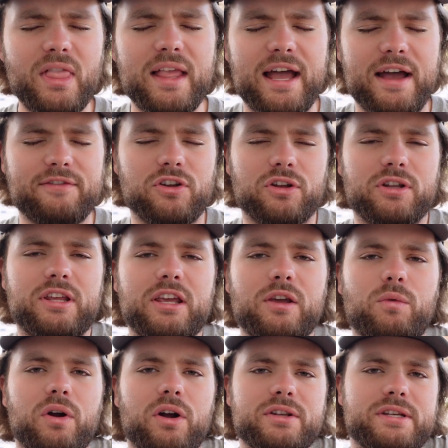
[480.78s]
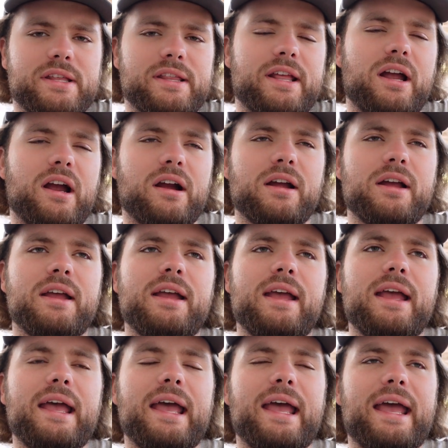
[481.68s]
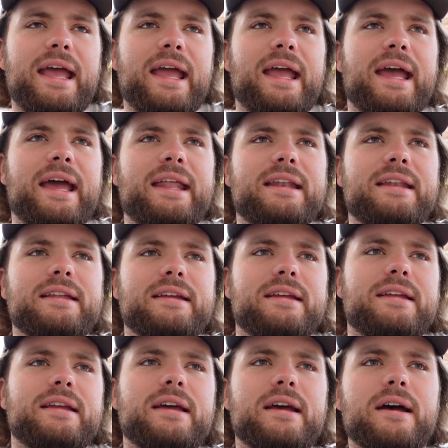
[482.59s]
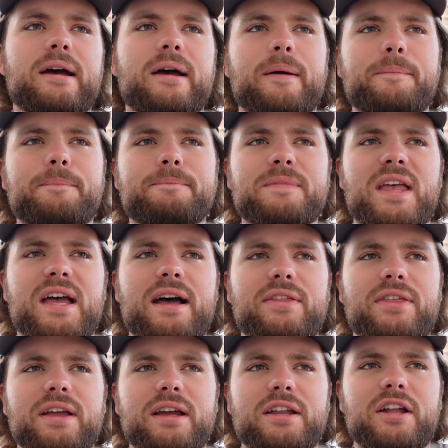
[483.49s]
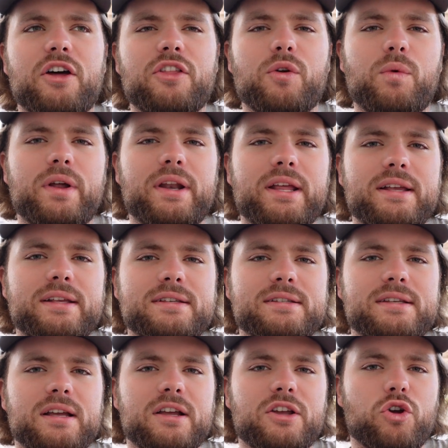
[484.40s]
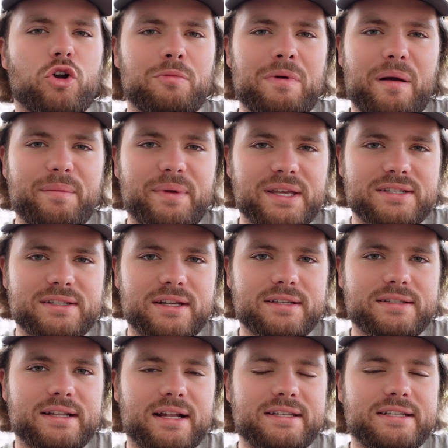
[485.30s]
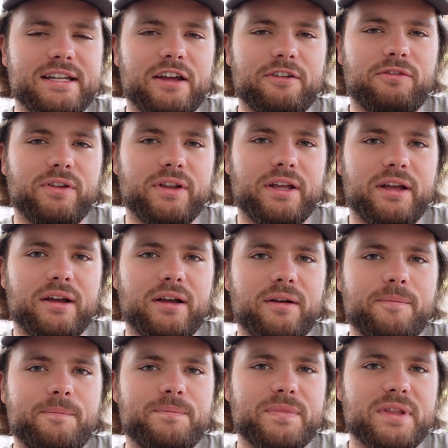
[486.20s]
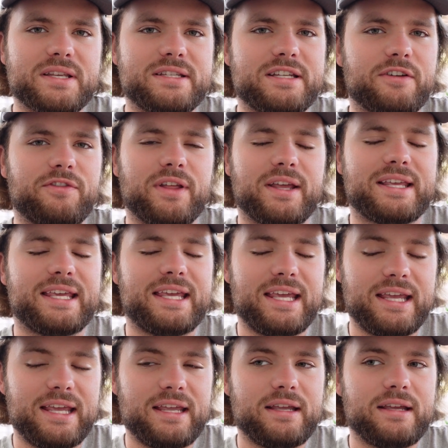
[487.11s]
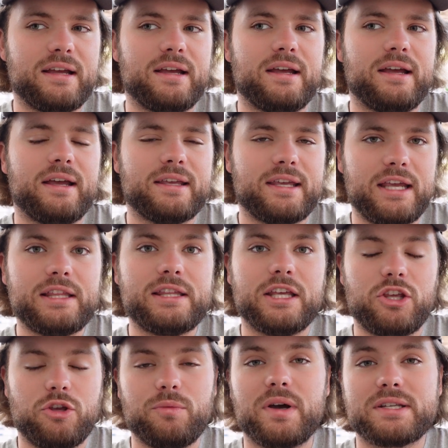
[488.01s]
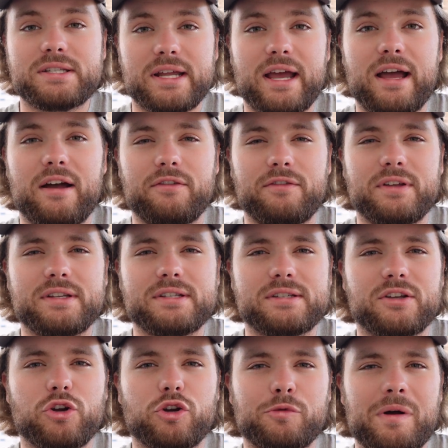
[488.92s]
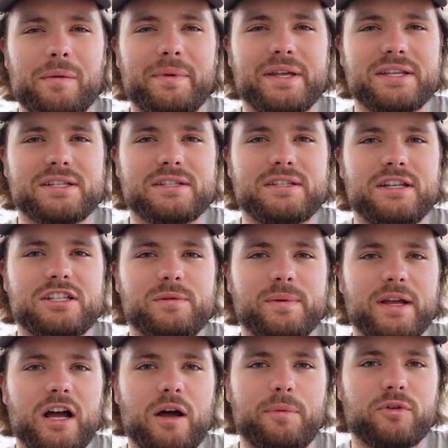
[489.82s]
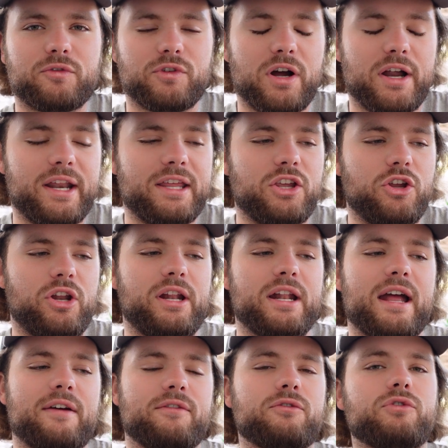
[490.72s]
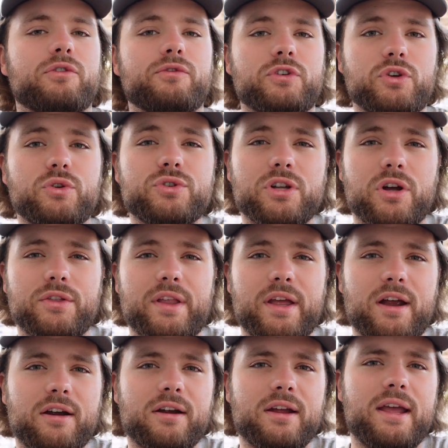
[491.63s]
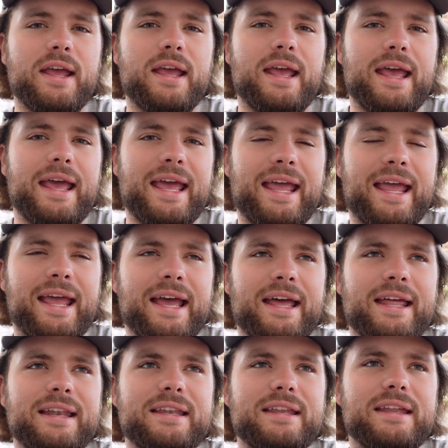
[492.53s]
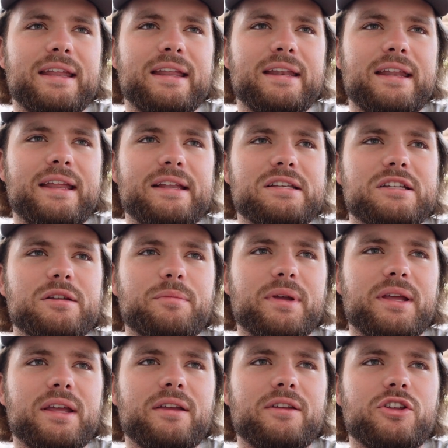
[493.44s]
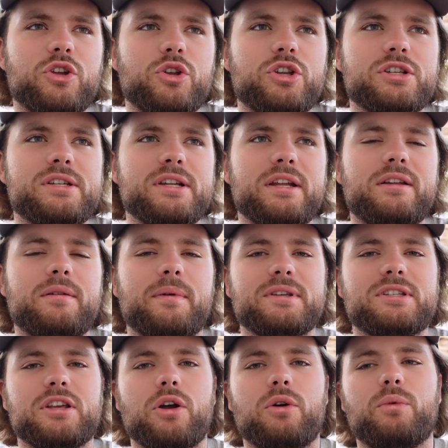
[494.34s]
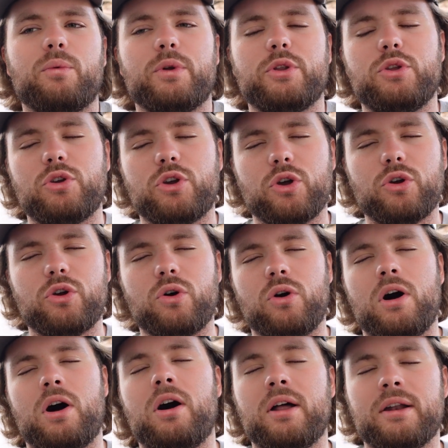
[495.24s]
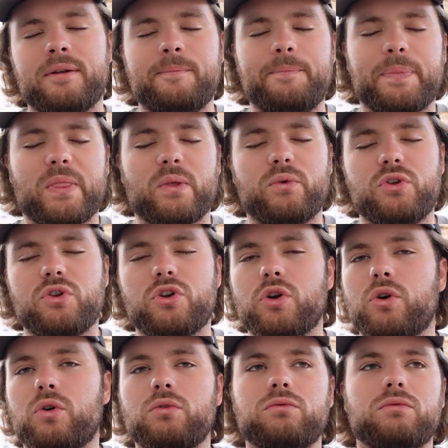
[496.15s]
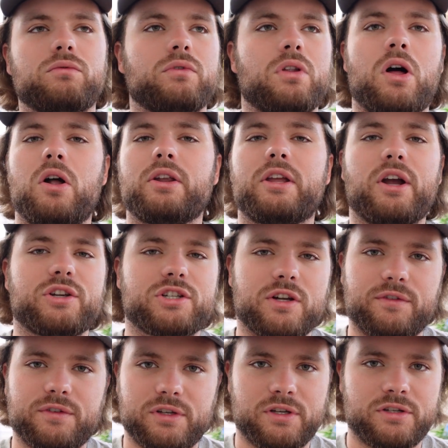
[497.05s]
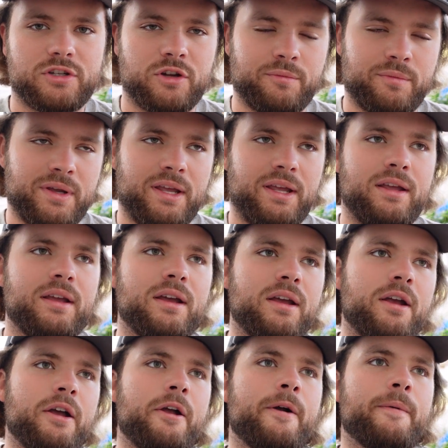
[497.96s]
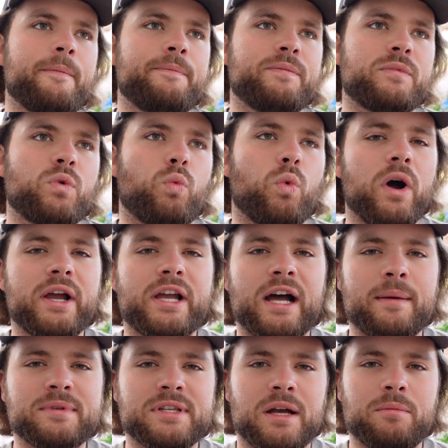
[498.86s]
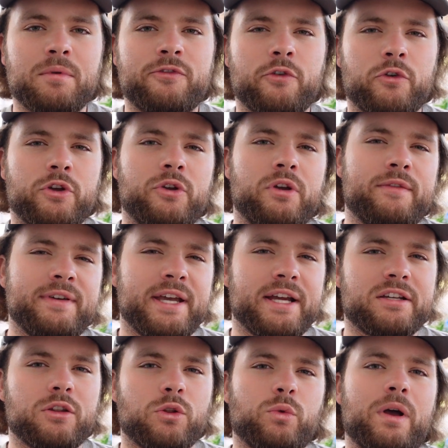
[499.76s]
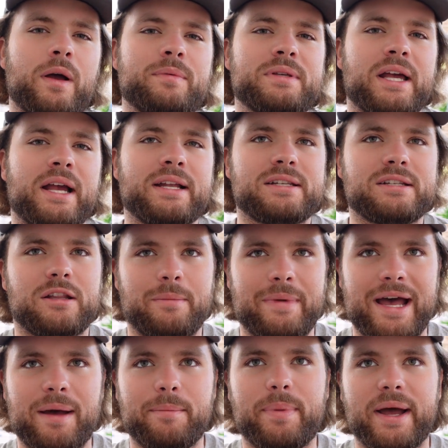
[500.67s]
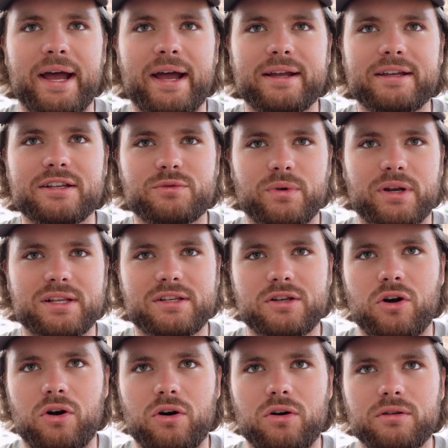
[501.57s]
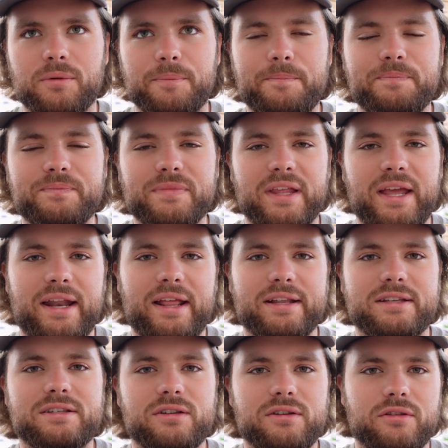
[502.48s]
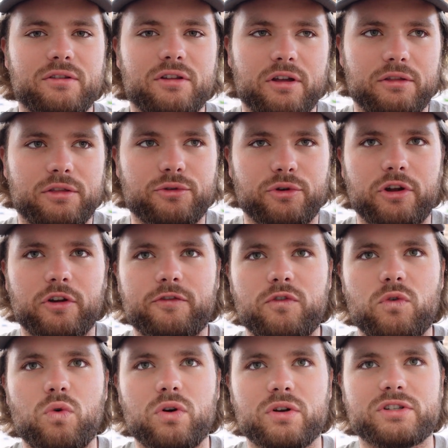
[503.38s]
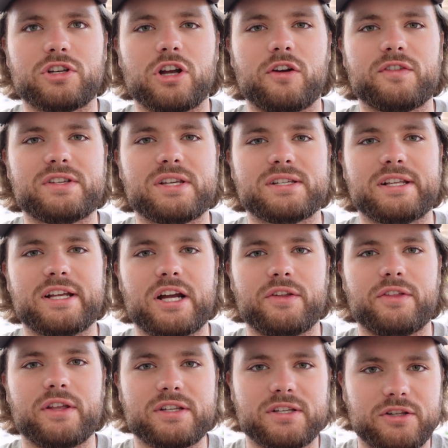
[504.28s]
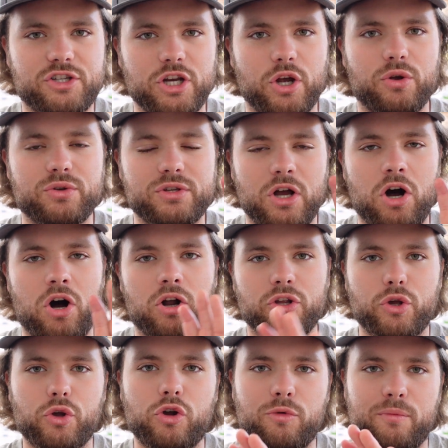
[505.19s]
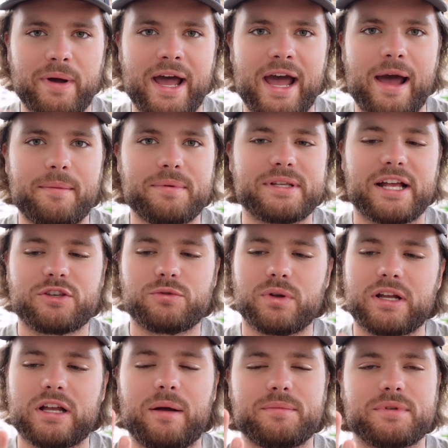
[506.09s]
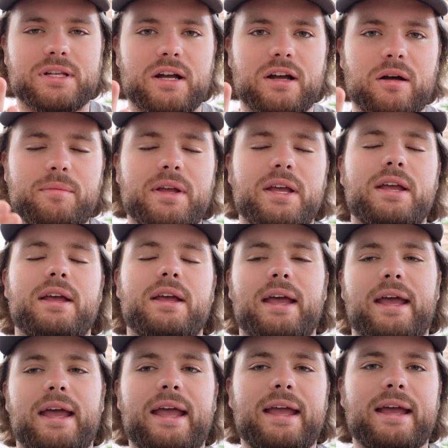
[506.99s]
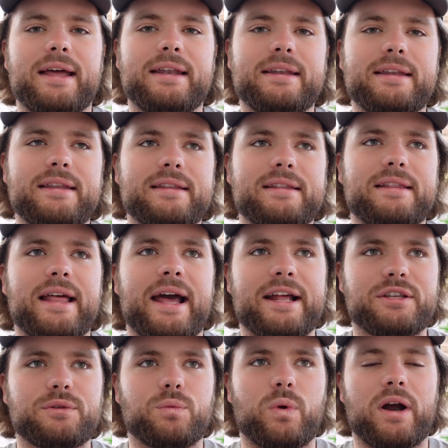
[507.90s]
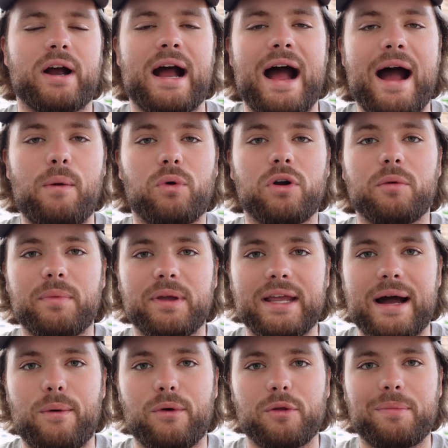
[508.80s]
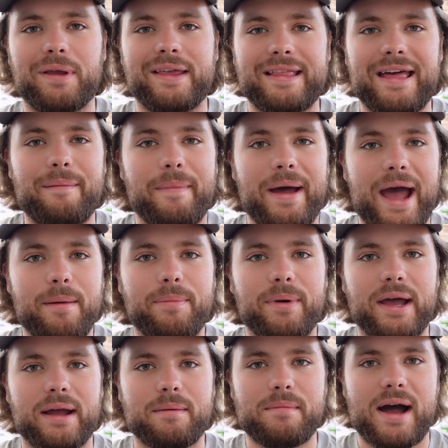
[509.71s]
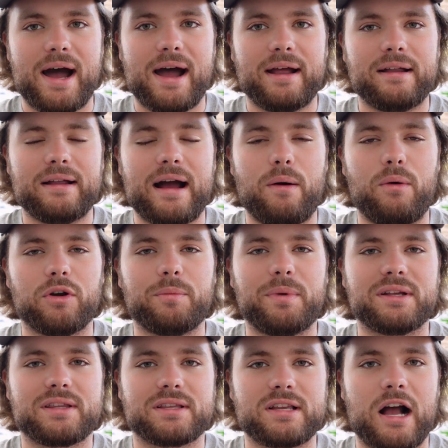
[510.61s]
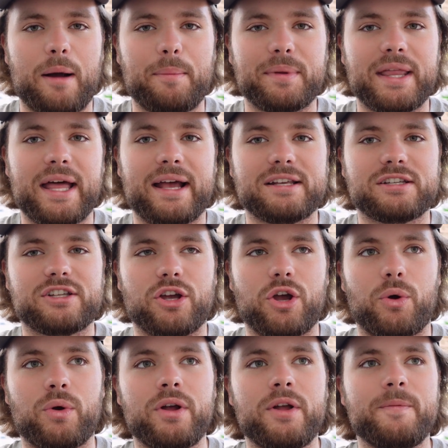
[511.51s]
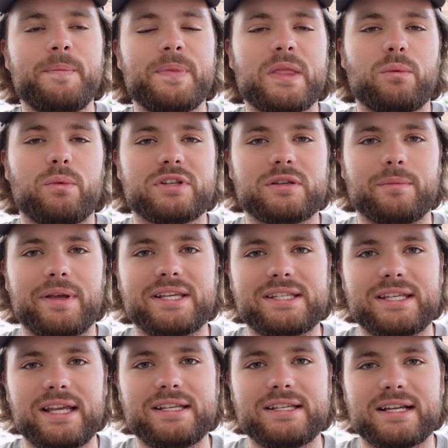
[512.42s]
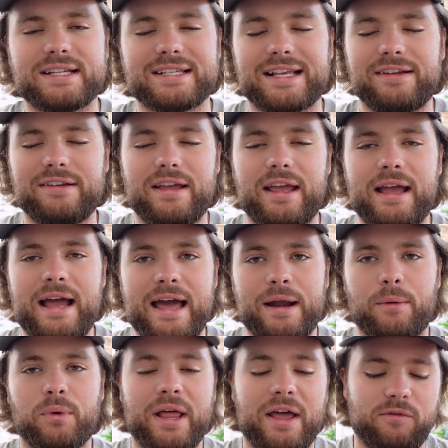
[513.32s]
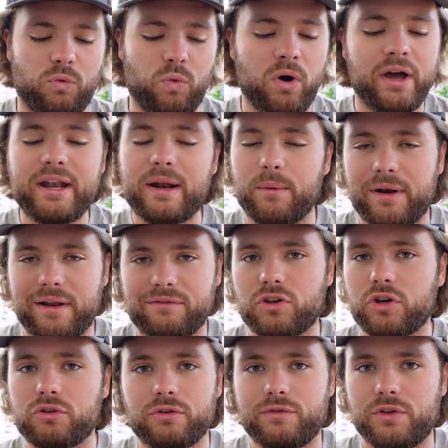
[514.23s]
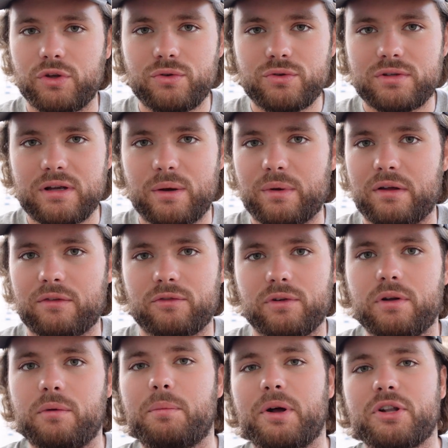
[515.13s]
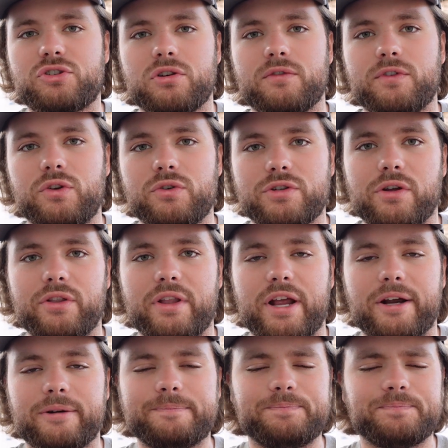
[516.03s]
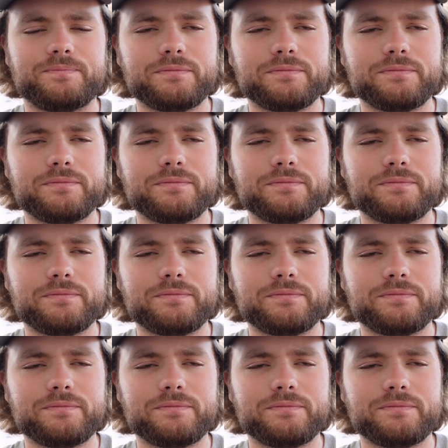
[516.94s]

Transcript: Have good keywords in there. And um, I think another one is uh, Google My Business. That's definitely a, that's definitely a key, key thing you must have is Google My Business needs to be up and running. You need to have reviews on there and it needs to be, you just need to, so when you Google on, when you Google lawn care services near me, what comes up before you even get to the websites, the map pack is what it's called and it's the three or four services there that shows on Google Maps. That's what comes up. And that's where I want to be. I want to be in that map pack. My, I want to be at the top of that. So when somebody sees it, because I, I want to have one, I want to have good reviews. I want to have a bunch of reviews on there.